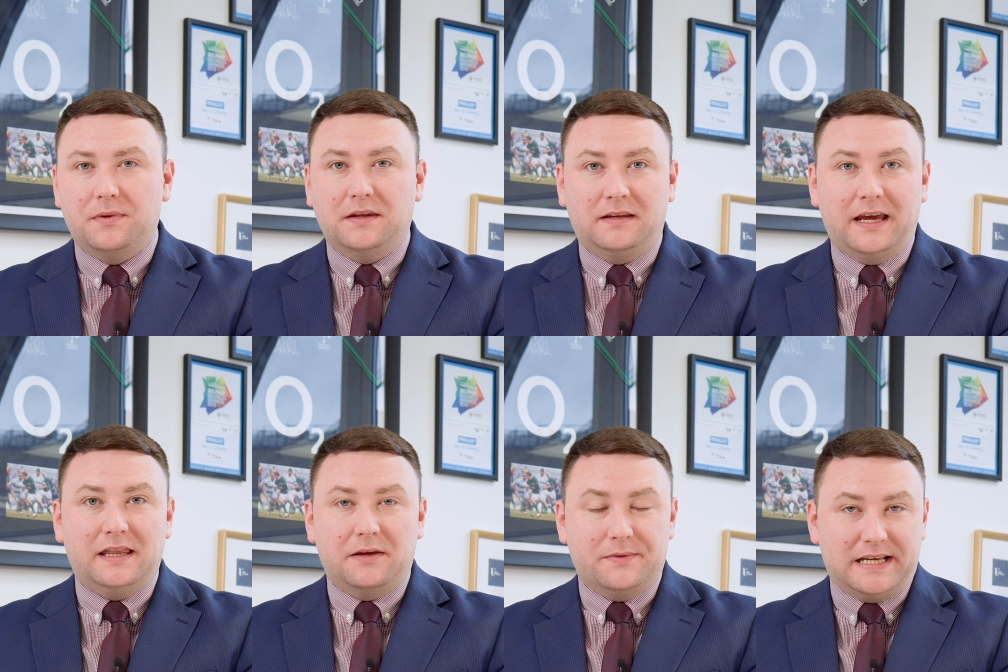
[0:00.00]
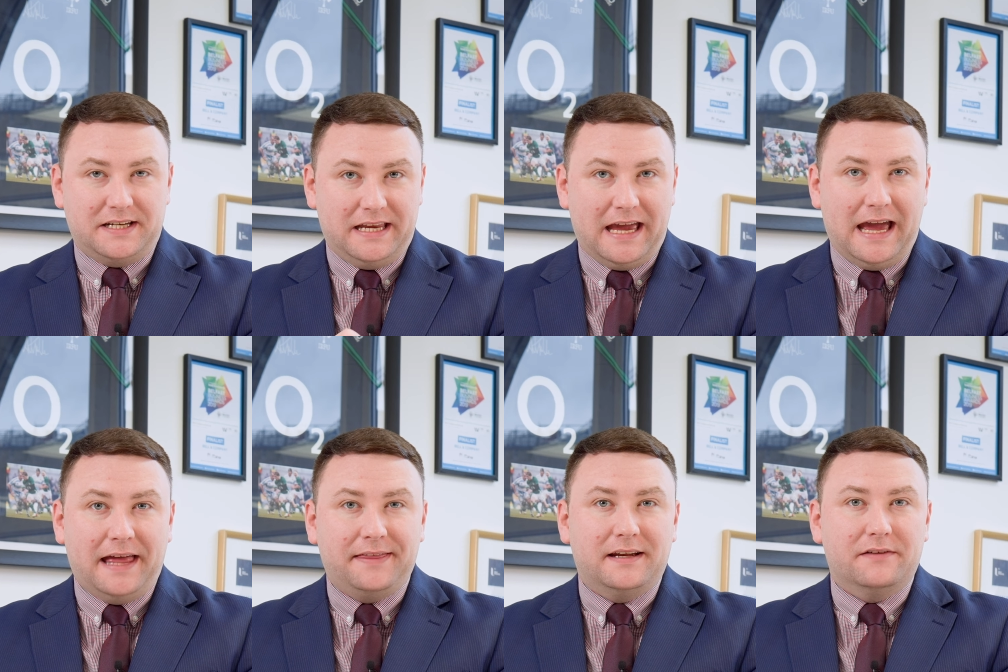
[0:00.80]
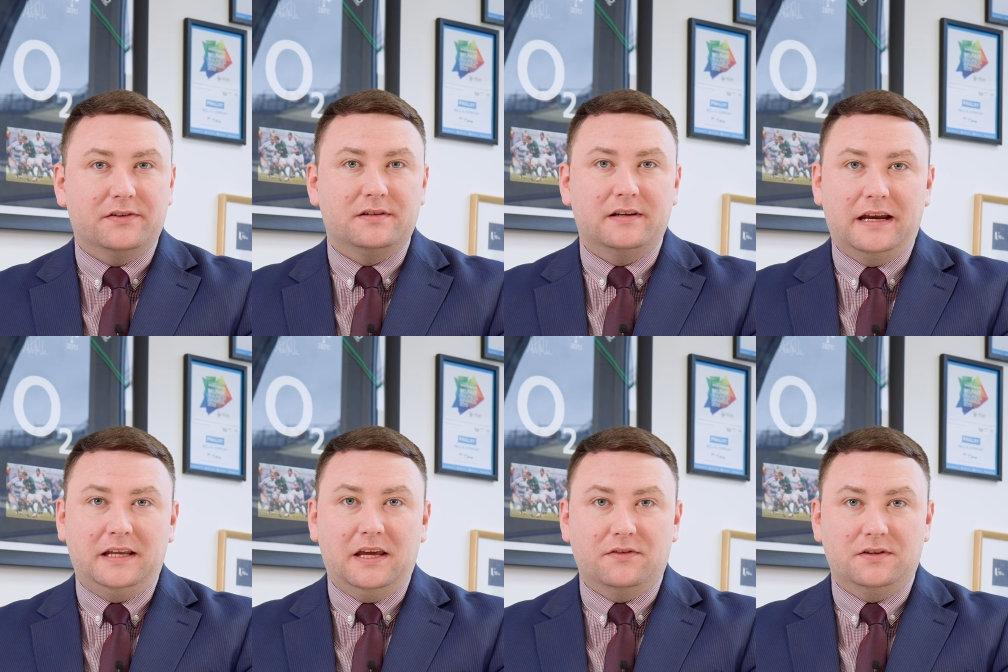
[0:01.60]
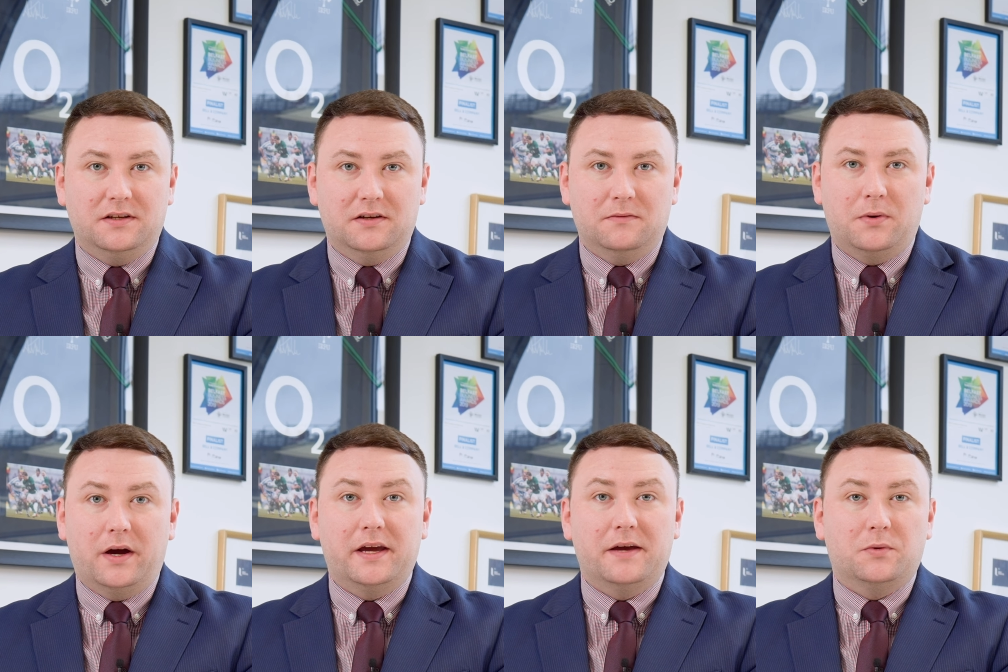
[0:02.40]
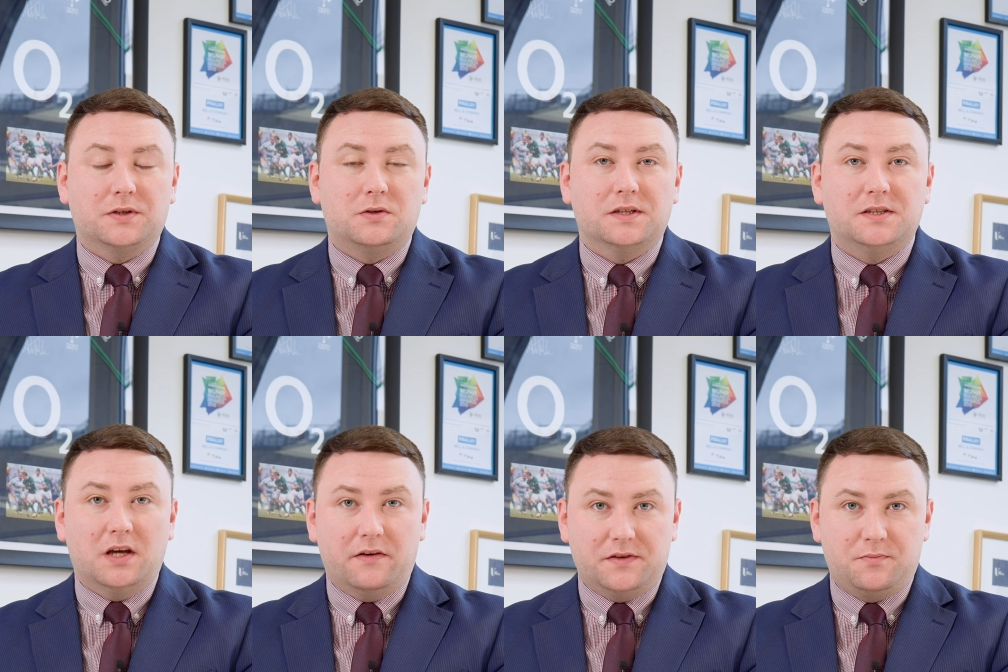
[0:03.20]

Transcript: but the date that it was actually hand-delivered and given to you by what's called a service